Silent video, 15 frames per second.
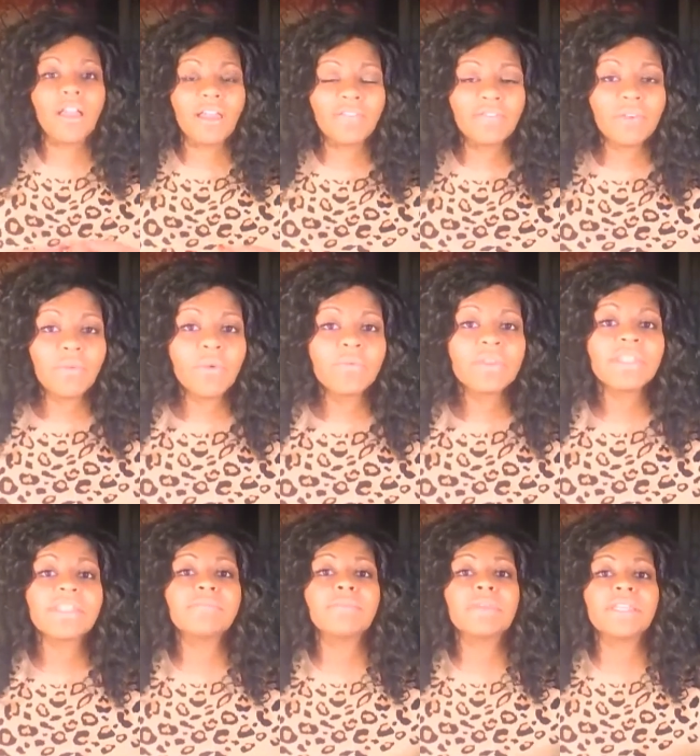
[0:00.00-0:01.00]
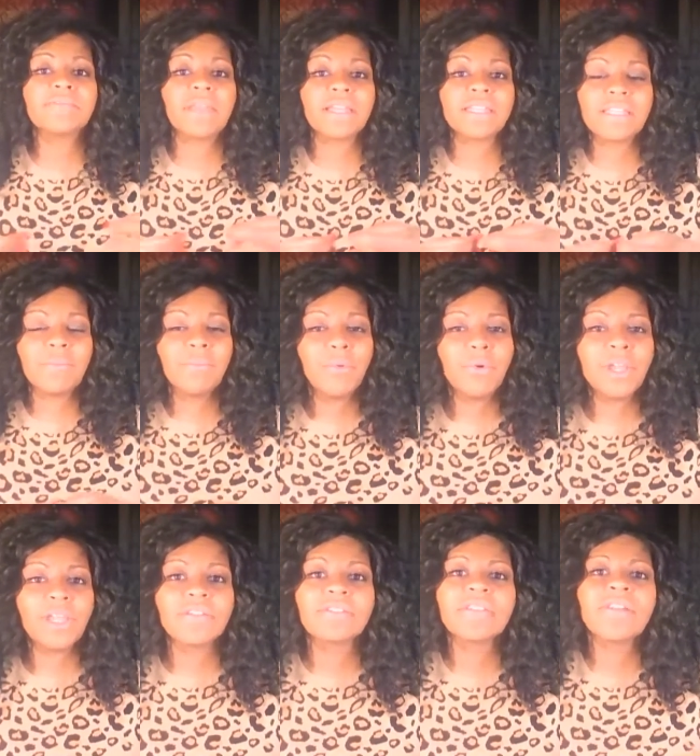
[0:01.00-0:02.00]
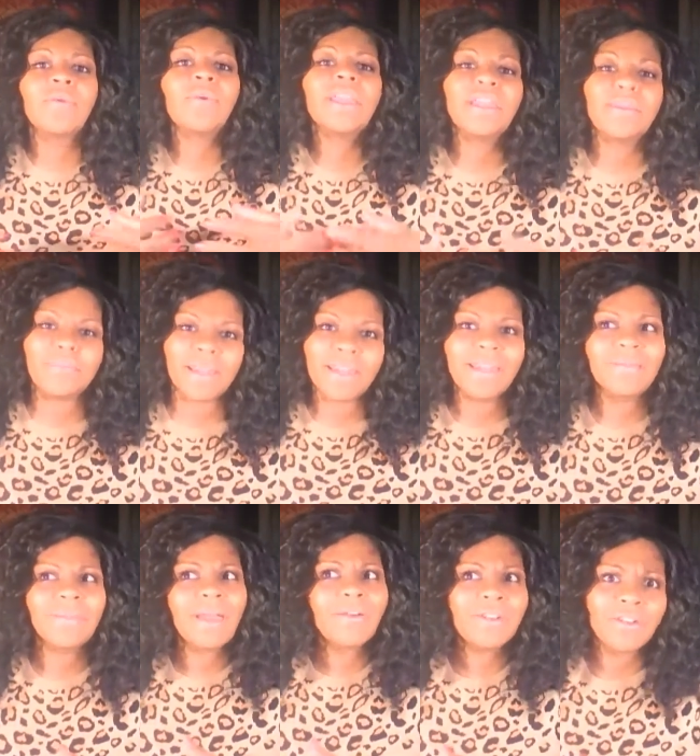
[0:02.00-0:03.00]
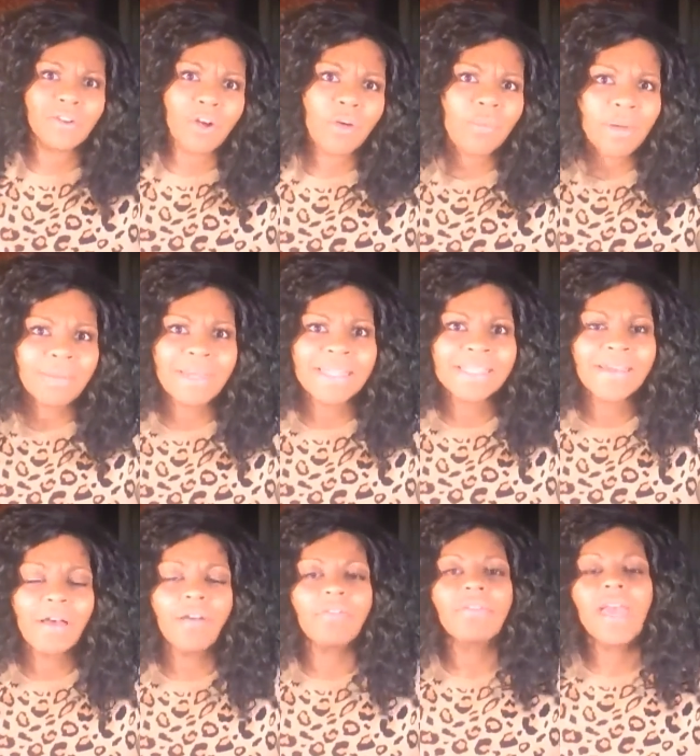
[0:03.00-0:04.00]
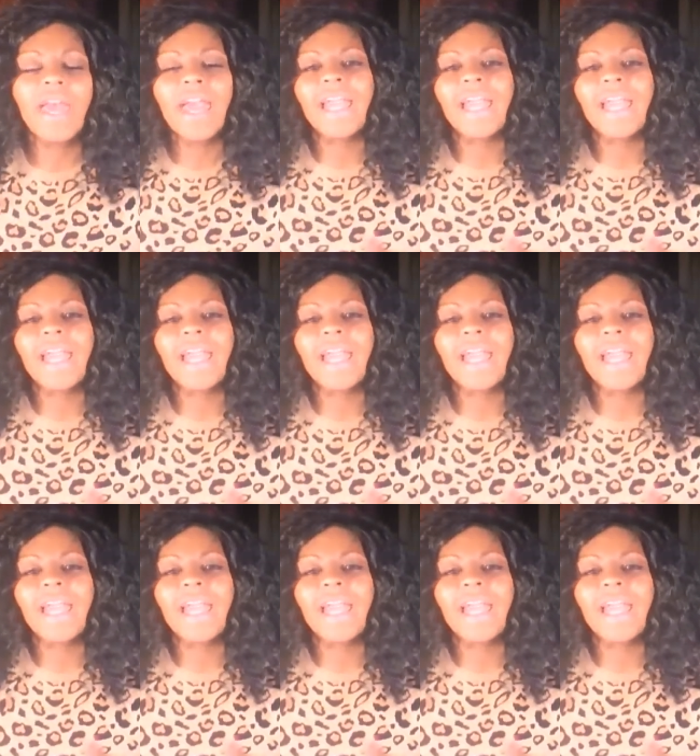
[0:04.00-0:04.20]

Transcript: everyone with this placement at some point goes no wait a minute i'm out here all by myself